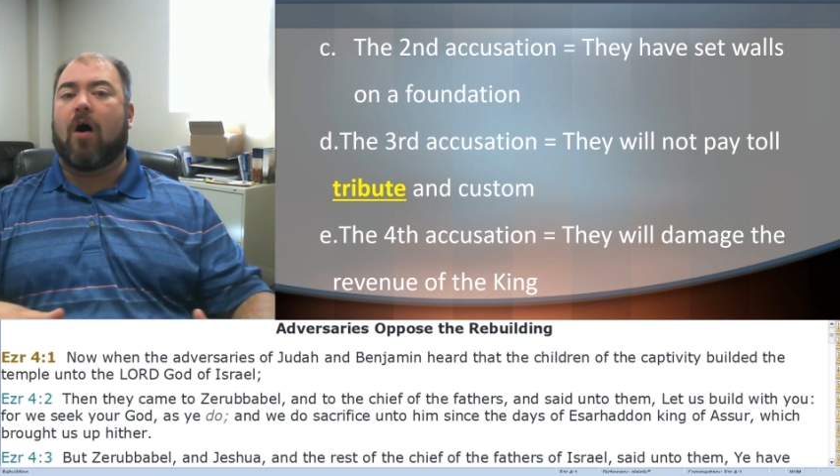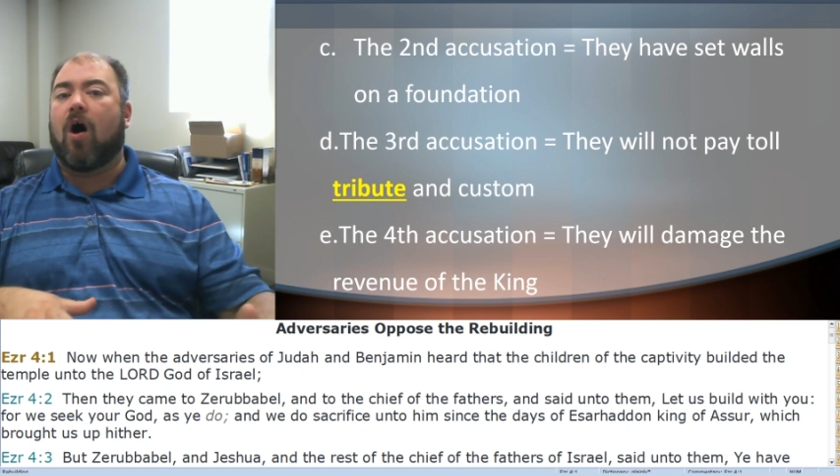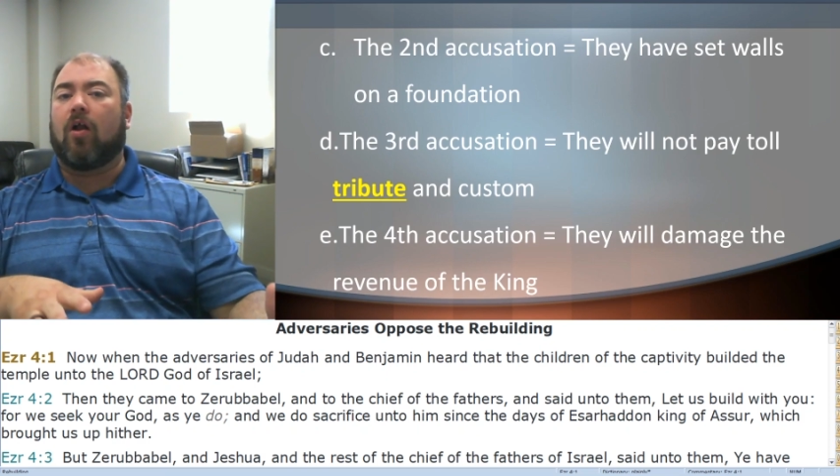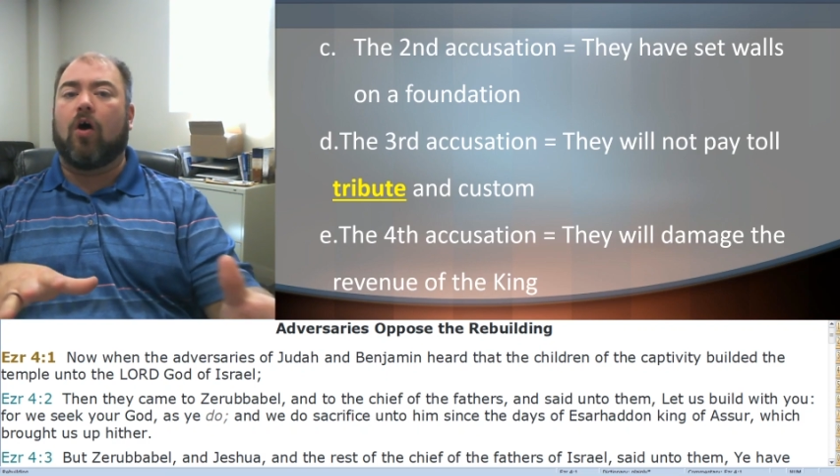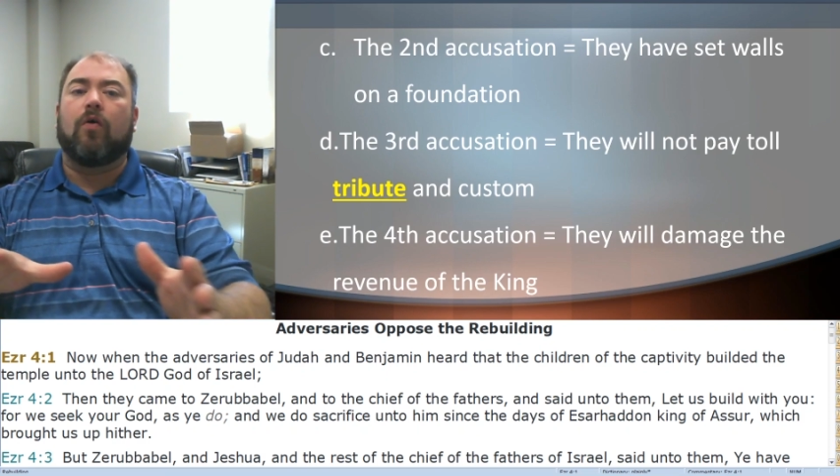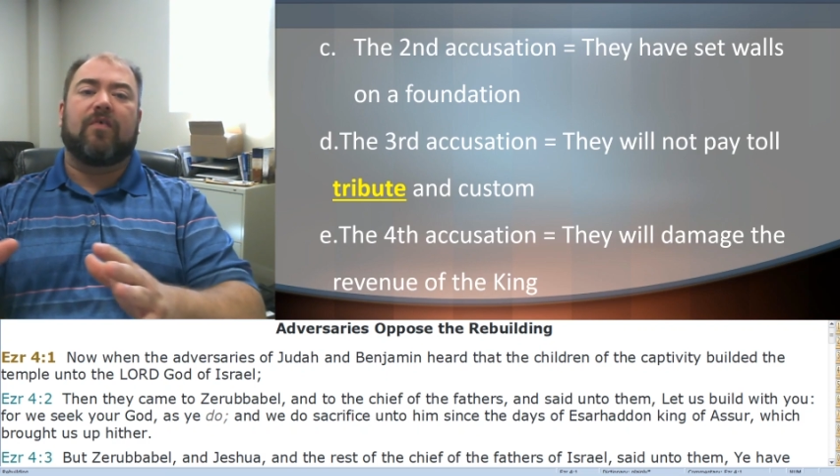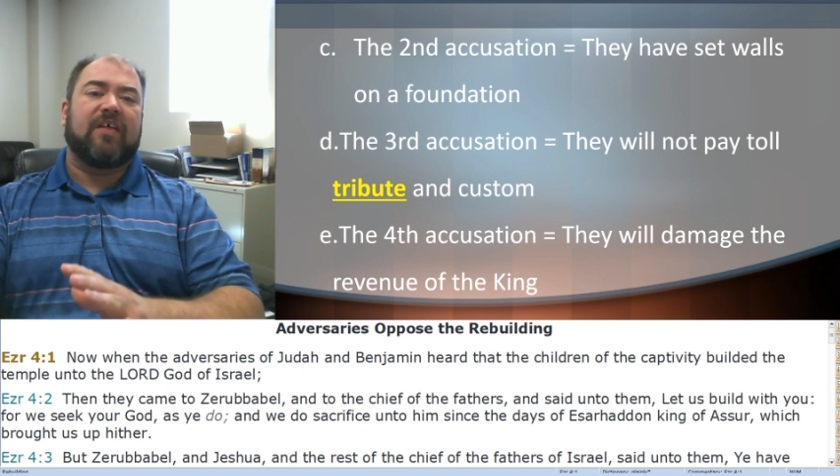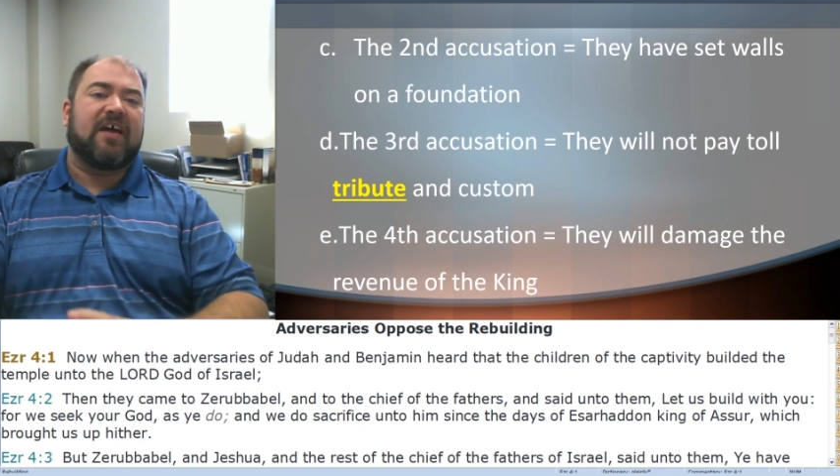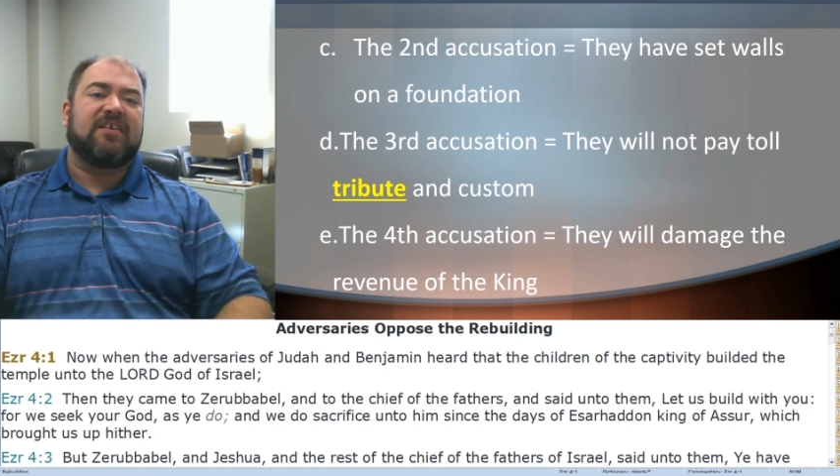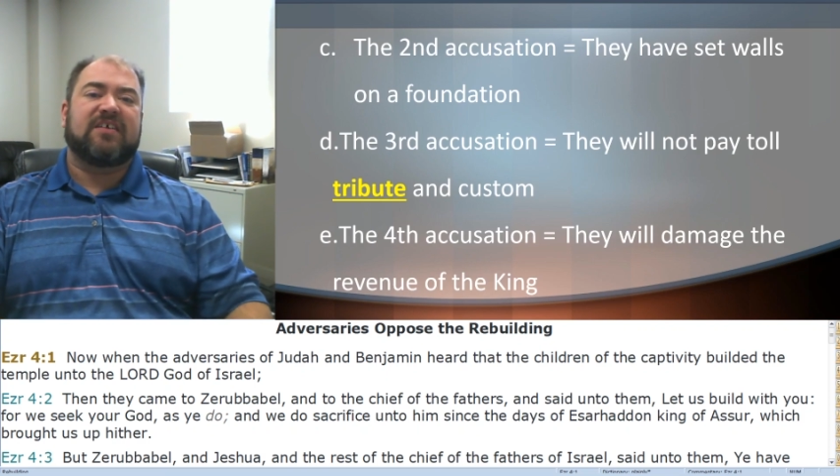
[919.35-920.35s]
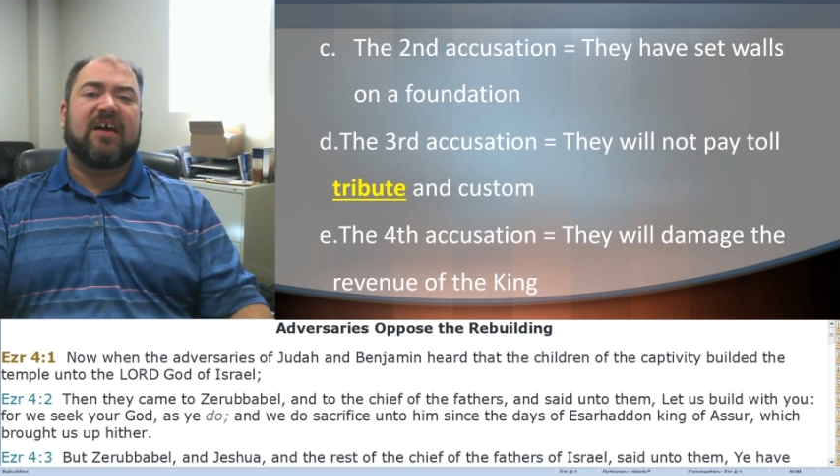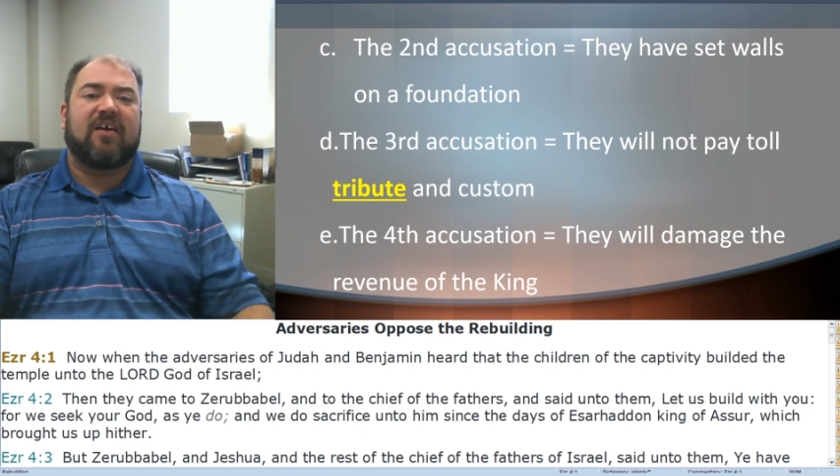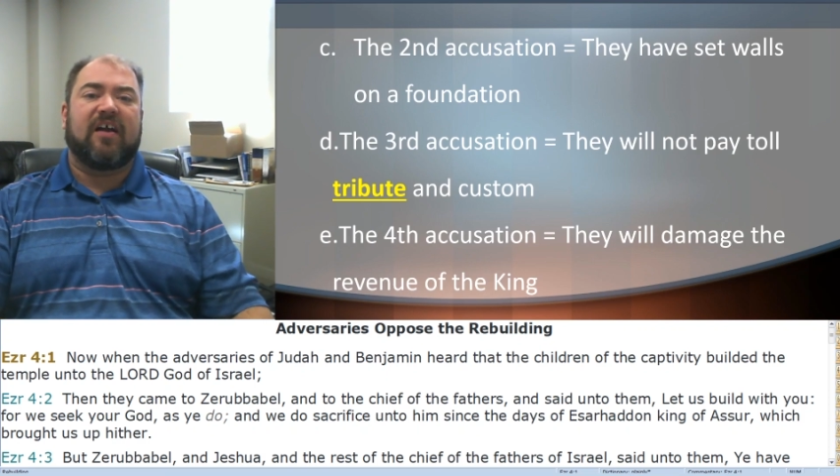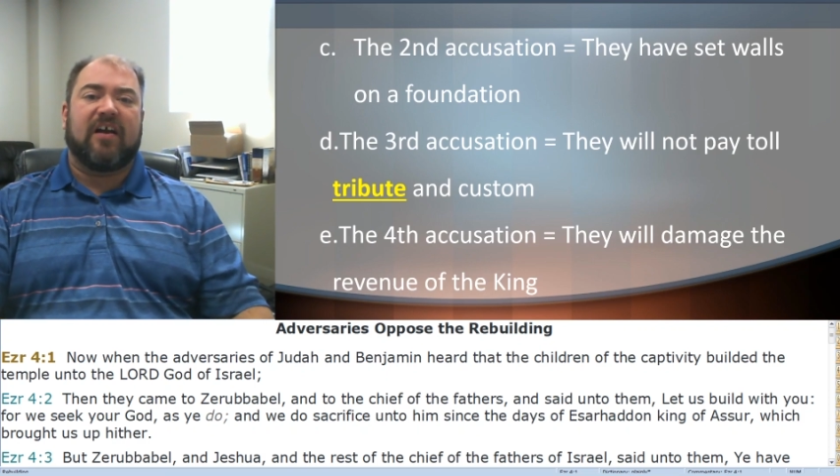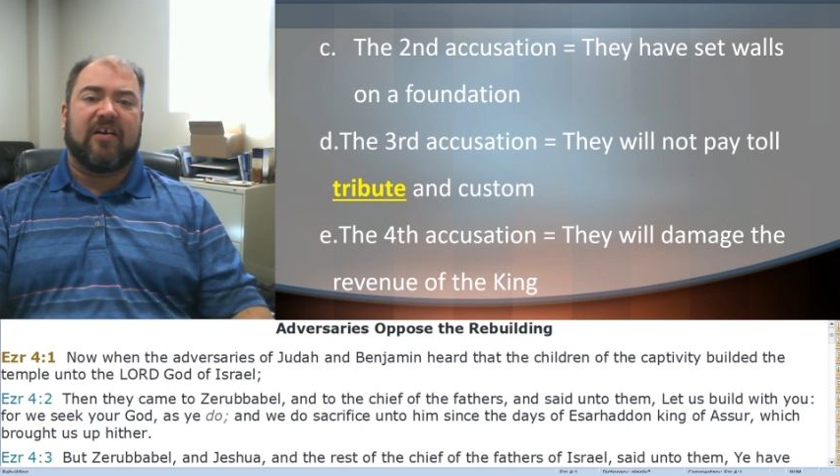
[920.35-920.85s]
all over that
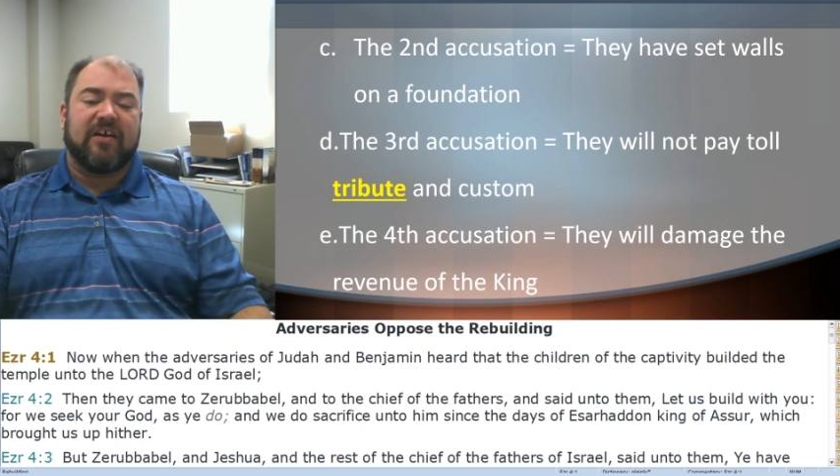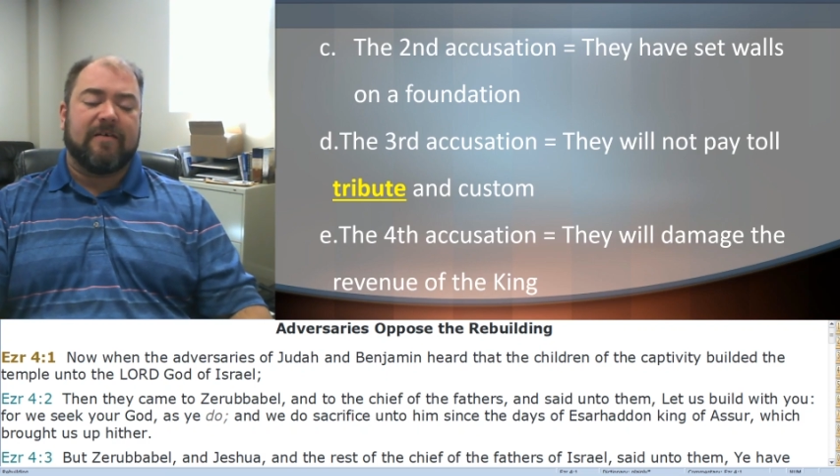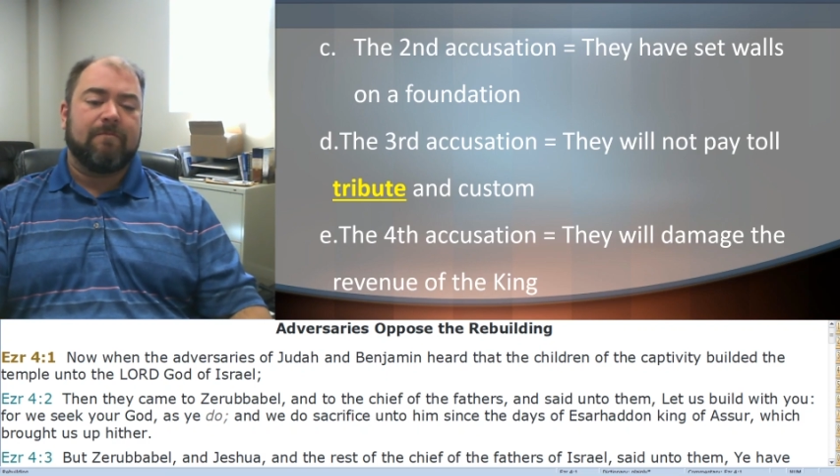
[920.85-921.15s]
entire area.